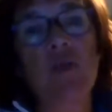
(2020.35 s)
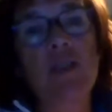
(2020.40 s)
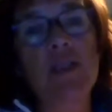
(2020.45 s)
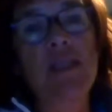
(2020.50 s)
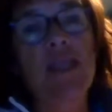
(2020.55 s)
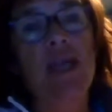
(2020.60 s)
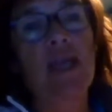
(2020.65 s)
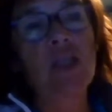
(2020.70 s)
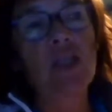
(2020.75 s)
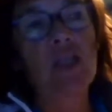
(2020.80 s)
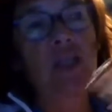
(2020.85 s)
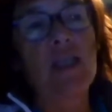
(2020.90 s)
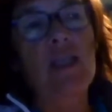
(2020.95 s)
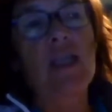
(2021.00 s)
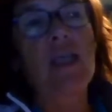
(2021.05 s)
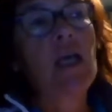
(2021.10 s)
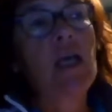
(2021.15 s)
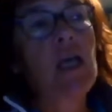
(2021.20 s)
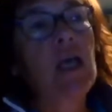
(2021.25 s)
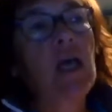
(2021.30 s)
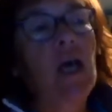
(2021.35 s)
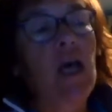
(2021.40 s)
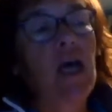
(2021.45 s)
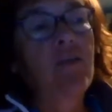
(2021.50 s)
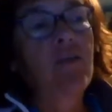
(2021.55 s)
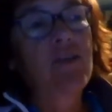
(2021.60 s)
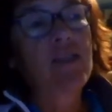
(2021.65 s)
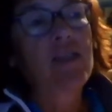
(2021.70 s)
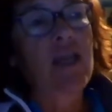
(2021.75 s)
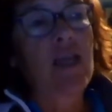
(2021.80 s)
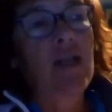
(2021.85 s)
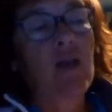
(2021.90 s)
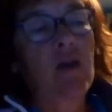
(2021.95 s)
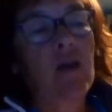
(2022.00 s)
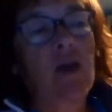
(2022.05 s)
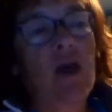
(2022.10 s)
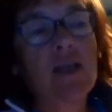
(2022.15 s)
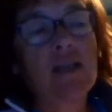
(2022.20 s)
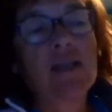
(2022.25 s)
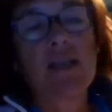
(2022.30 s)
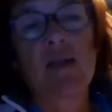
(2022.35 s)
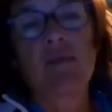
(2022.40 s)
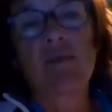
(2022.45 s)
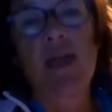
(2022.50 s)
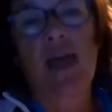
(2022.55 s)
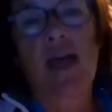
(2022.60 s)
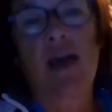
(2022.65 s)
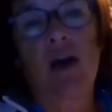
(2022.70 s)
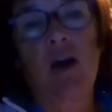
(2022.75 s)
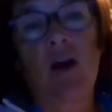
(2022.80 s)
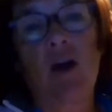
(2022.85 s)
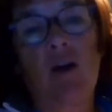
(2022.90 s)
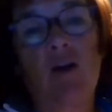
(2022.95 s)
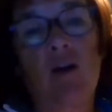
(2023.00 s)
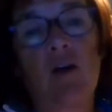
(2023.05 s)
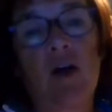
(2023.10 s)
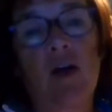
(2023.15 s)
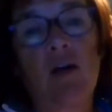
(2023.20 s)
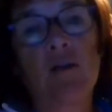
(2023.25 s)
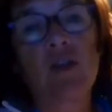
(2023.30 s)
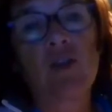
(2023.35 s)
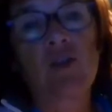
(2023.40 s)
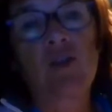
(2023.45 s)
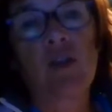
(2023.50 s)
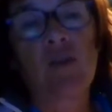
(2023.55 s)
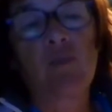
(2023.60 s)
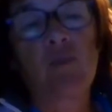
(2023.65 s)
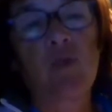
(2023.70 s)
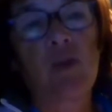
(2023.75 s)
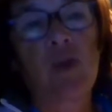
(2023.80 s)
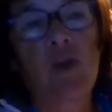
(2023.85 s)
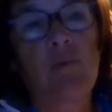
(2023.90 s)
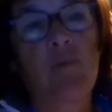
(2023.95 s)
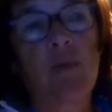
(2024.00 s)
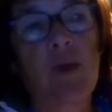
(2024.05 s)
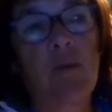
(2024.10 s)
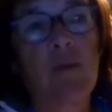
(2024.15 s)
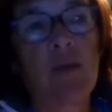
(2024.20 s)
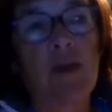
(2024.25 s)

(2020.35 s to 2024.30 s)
We did actually, I have to say, I skipped out during the product bit.